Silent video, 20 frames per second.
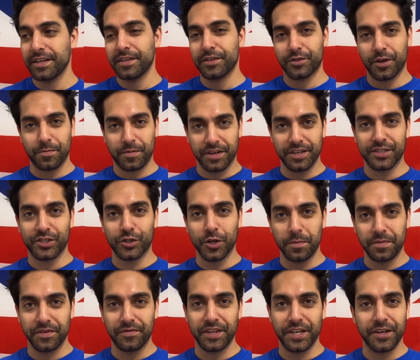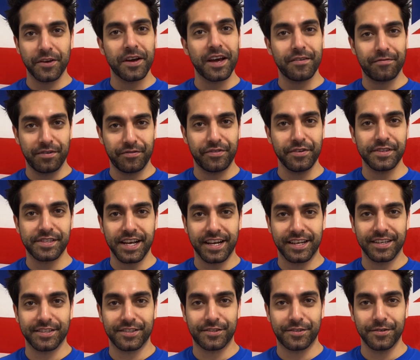So I'm going to stop the video every few
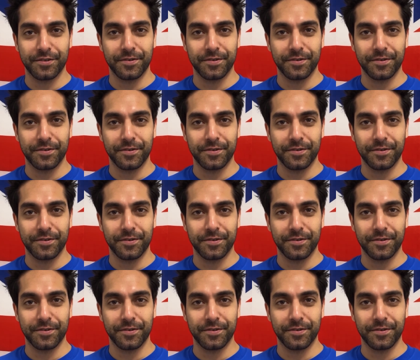seconds to